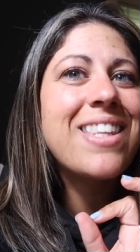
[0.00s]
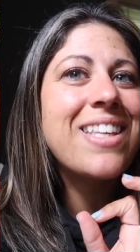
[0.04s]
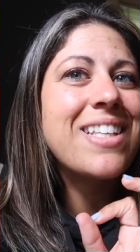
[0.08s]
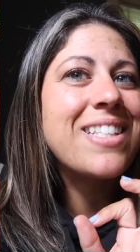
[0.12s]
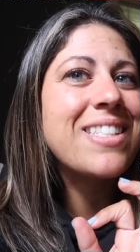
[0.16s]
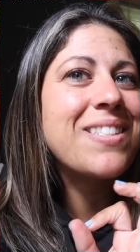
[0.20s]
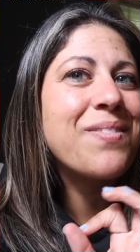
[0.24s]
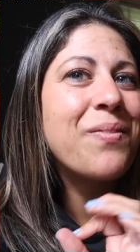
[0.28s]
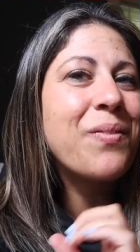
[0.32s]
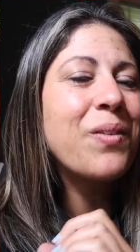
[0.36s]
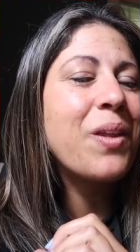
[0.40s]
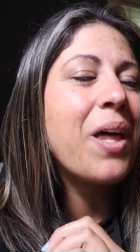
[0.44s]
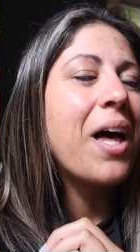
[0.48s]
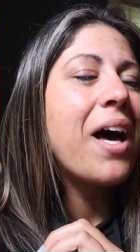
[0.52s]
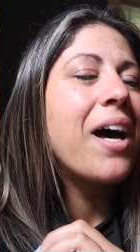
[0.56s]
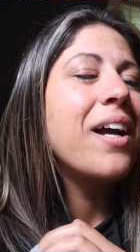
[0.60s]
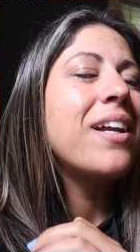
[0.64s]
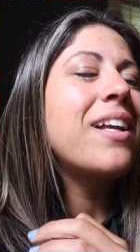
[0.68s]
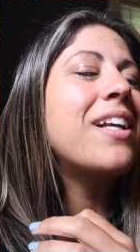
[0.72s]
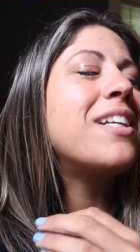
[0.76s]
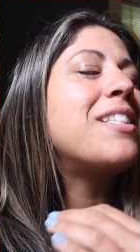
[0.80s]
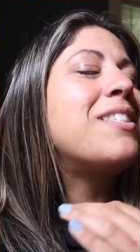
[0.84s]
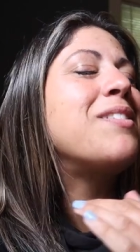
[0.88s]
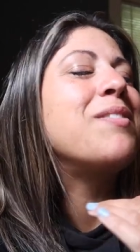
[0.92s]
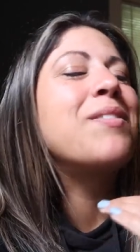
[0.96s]
this
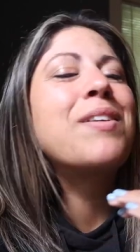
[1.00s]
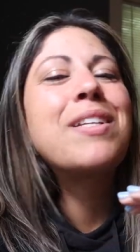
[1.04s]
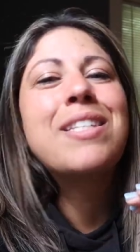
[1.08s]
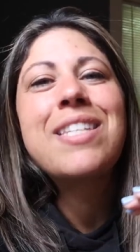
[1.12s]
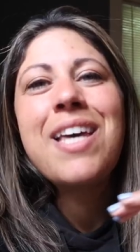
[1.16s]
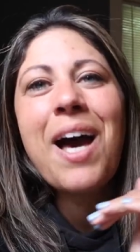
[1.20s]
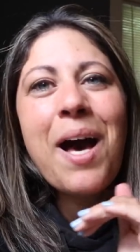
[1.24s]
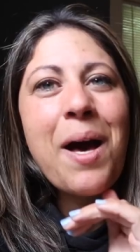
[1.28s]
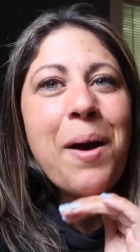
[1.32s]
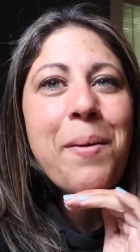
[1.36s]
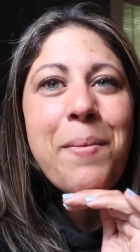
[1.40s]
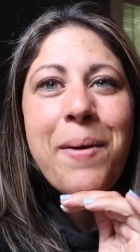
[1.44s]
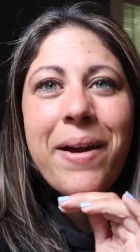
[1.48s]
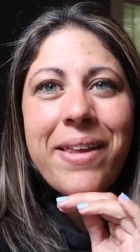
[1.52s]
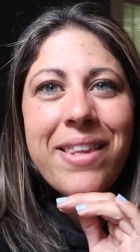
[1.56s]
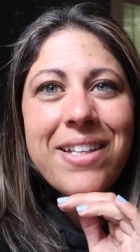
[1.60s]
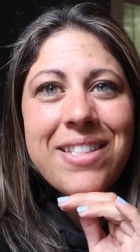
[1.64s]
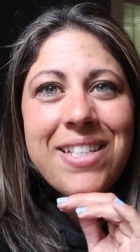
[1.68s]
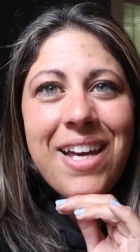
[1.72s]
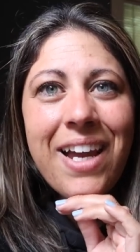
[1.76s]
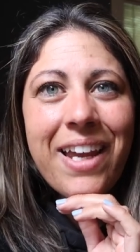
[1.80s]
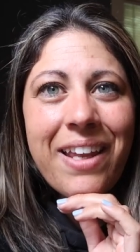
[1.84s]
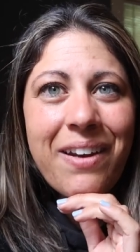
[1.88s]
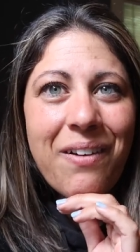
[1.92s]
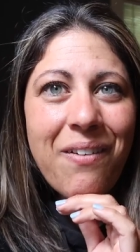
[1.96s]
vlog, as you can tell by the
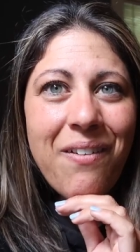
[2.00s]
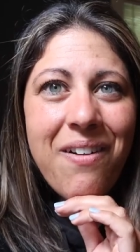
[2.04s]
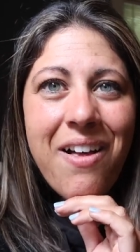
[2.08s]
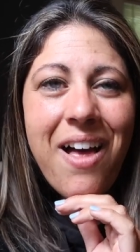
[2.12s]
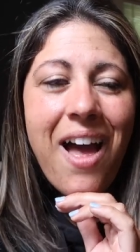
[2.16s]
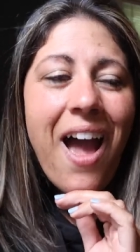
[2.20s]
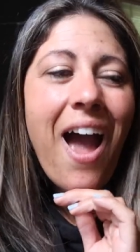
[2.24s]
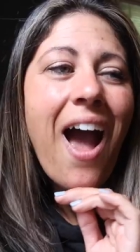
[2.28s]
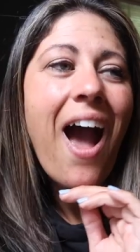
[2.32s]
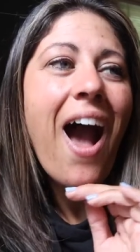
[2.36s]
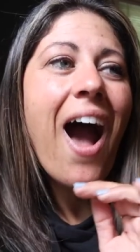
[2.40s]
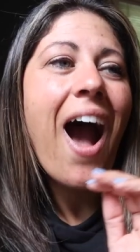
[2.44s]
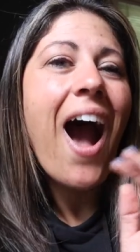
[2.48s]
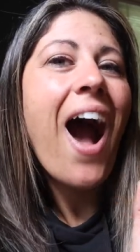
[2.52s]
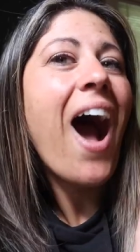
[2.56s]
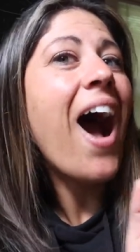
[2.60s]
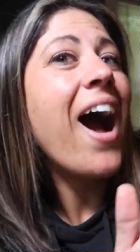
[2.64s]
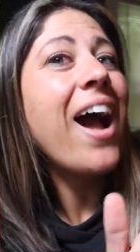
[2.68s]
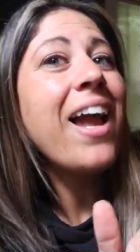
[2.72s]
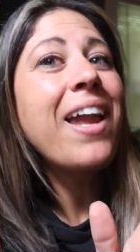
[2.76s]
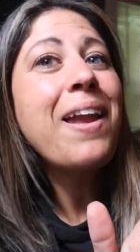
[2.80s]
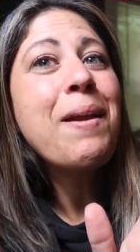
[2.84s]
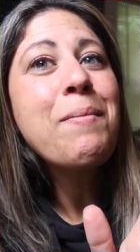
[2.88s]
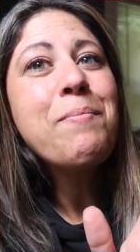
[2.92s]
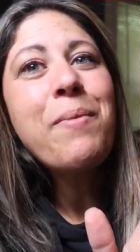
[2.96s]
title,
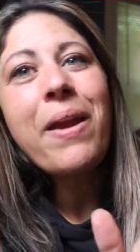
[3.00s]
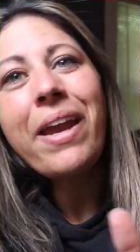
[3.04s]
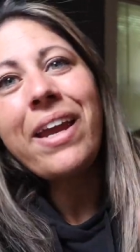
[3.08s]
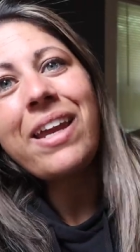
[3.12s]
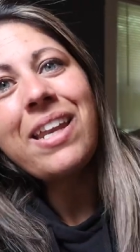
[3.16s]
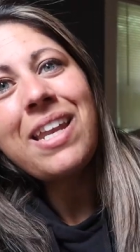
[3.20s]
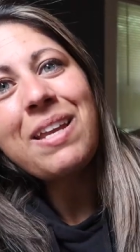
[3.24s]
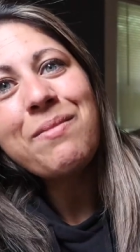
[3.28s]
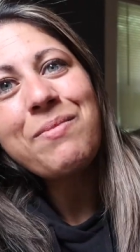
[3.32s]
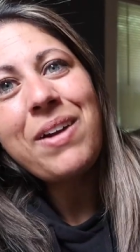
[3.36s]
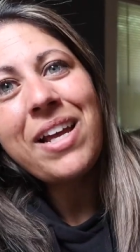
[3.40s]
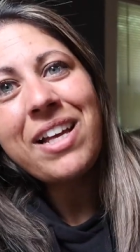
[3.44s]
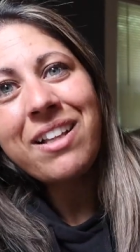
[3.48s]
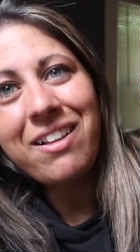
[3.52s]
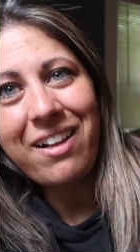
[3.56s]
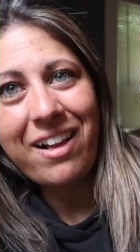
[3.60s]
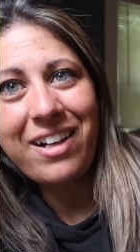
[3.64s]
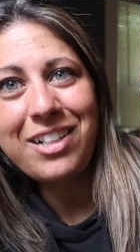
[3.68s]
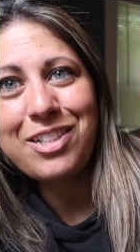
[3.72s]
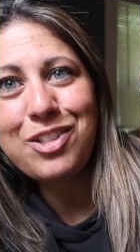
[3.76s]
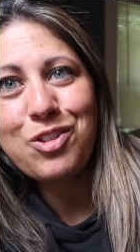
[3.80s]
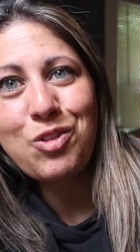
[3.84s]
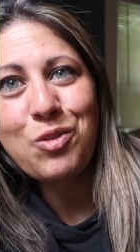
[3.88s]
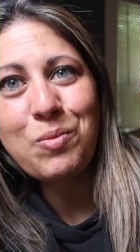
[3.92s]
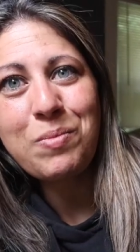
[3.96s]
I am painting my
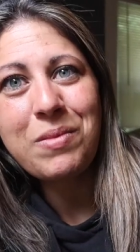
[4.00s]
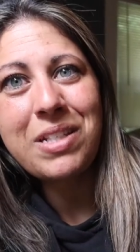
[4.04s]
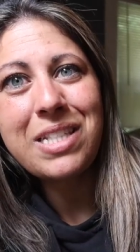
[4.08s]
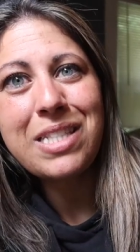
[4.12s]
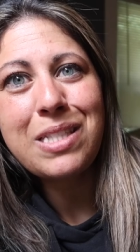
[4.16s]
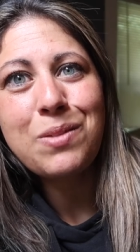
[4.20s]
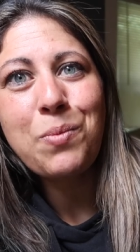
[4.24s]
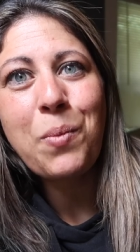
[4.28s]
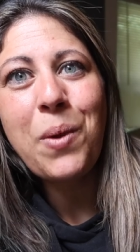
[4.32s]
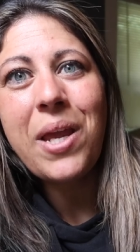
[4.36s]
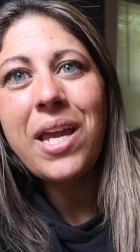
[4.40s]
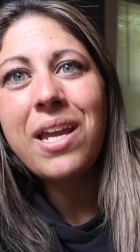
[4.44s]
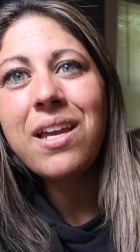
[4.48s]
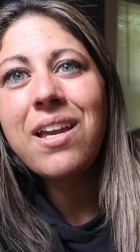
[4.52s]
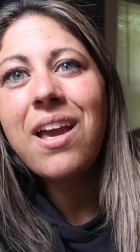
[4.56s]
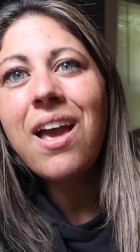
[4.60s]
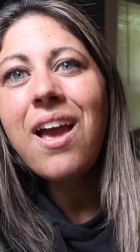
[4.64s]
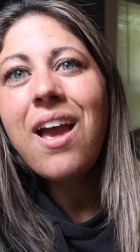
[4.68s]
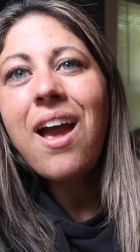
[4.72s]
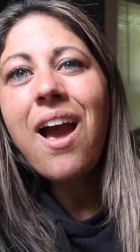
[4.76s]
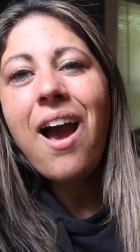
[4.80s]
classroom this week.